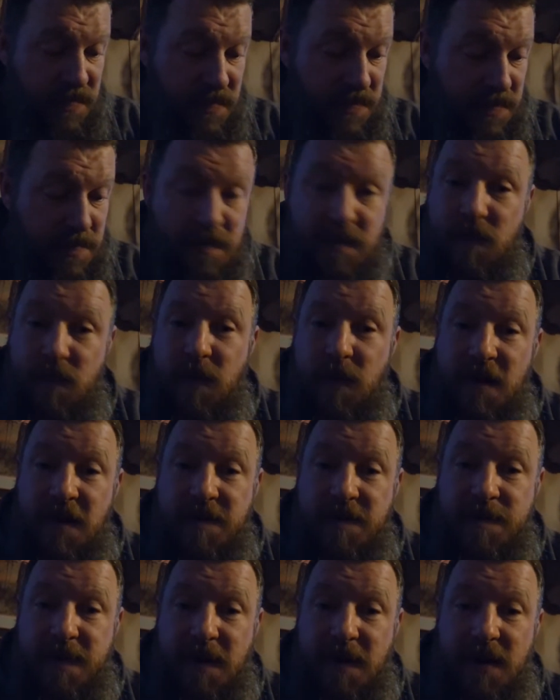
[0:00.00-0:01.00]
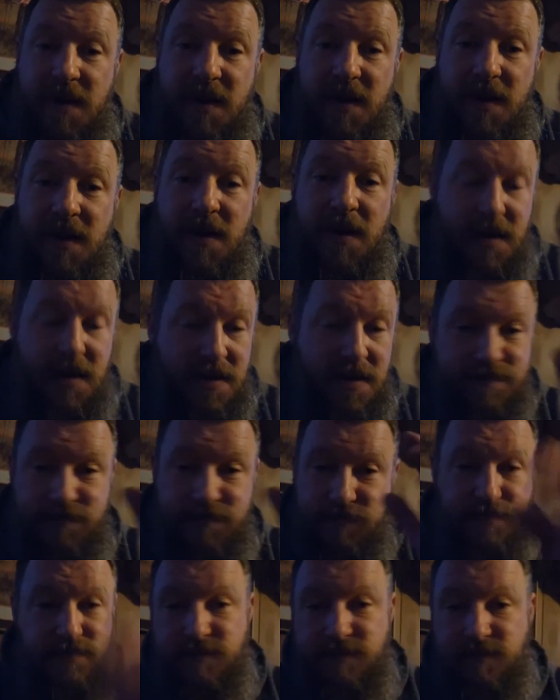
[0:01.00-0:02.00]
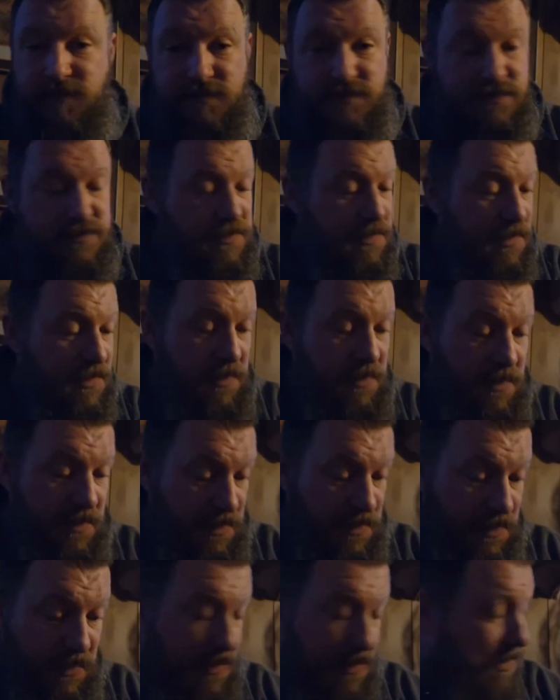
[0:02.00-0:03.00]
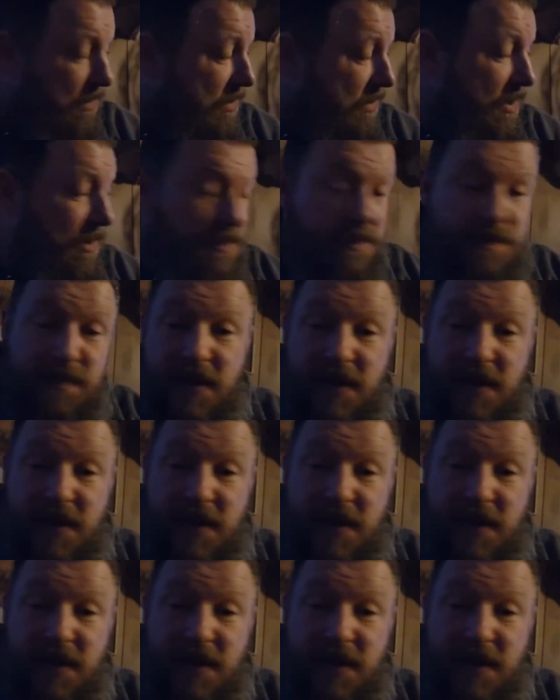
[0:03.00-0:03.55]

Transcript: whatever party you are, don't